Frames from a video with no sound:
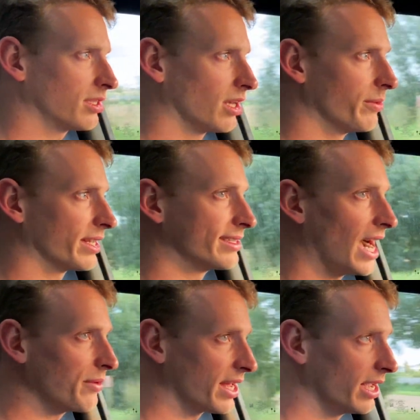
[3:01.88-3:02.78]
going
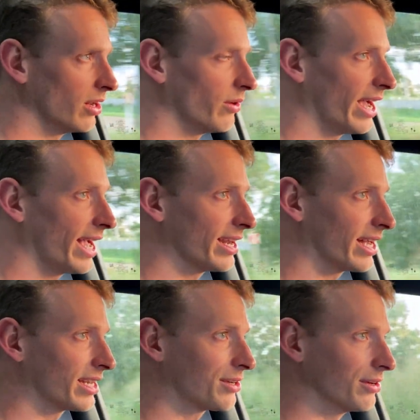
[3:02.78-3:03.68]
downhill and
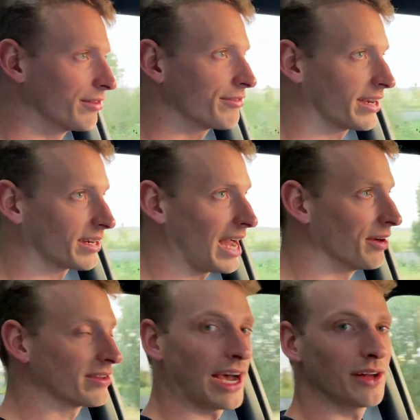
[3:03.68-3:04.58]
I couldn't figure
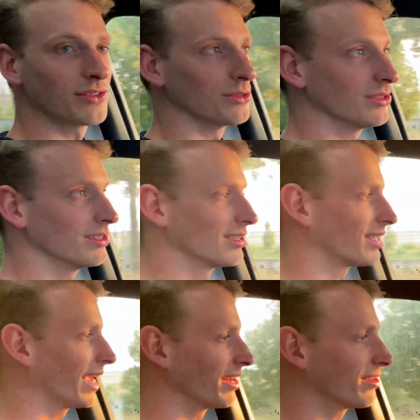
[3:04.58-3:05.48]
out how to
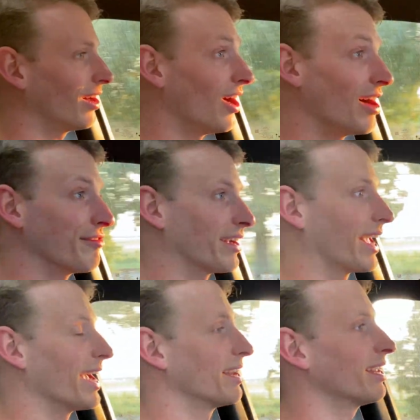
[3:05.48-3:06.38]
get it off
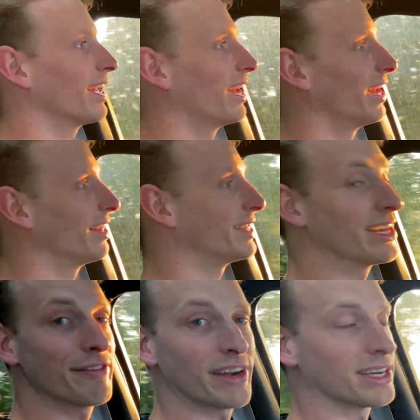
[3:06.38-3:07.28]
again.
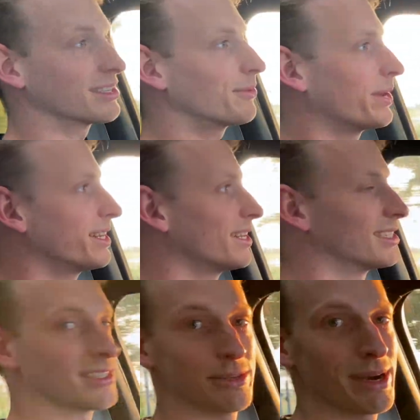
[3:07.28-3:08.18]
Then I figured, wait, this
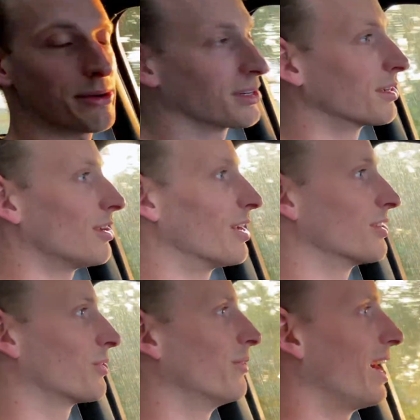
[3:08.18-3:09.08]
is an American car,
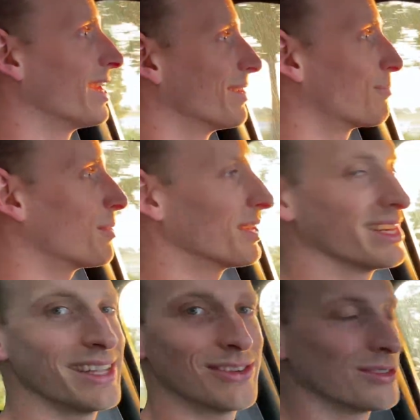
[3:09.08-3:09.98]
so I probably
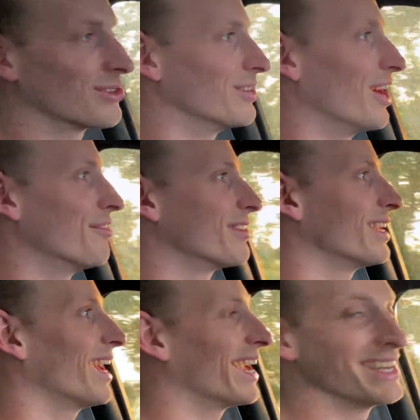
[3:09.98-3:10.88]
need to turn off
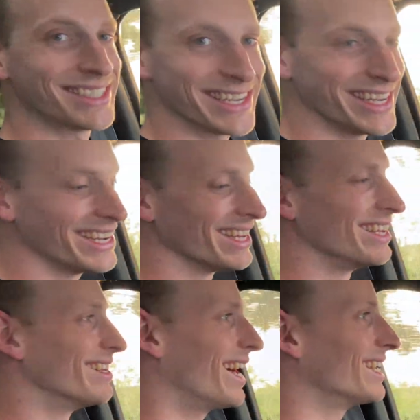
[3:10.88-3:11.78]
the AC.
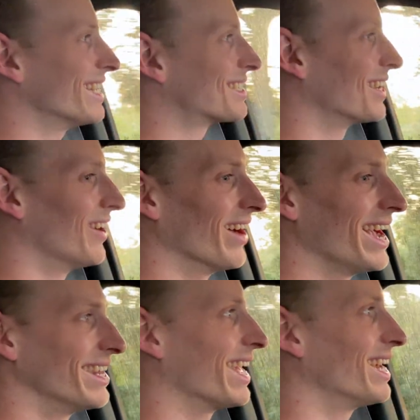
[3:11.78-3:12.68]
I did so
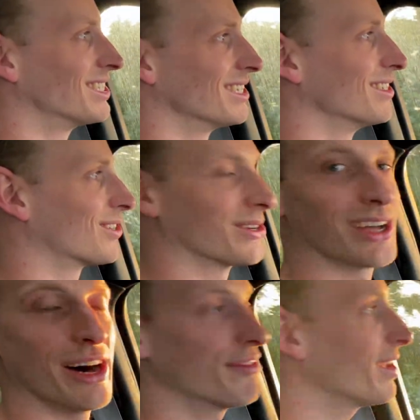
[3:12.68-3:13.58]
and the engine turned
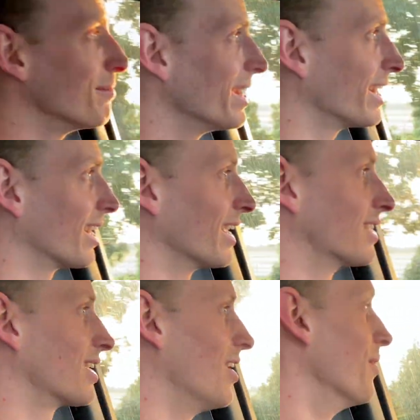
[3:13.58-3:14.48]
off immediately.
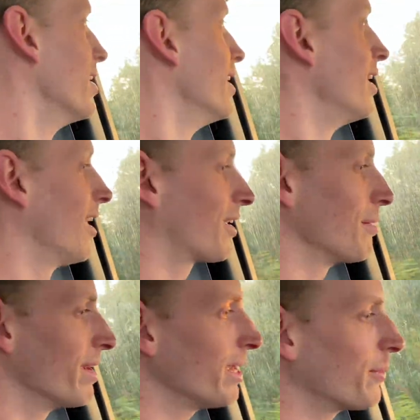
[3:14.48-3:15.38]
So
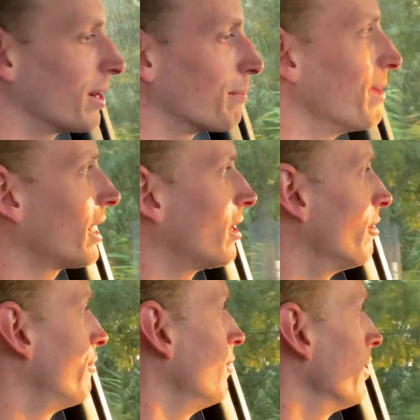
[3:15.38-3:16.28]
lucky me, we are back
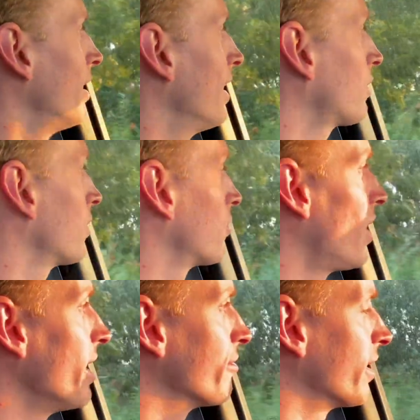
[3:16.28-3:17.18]
on full electric
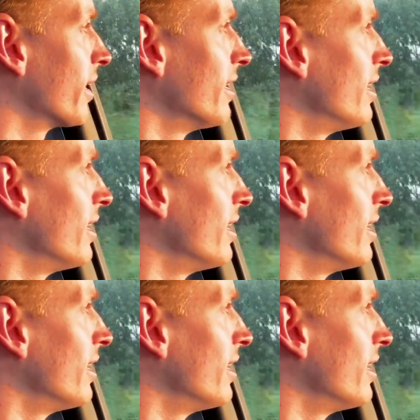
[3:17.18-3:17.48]
driving.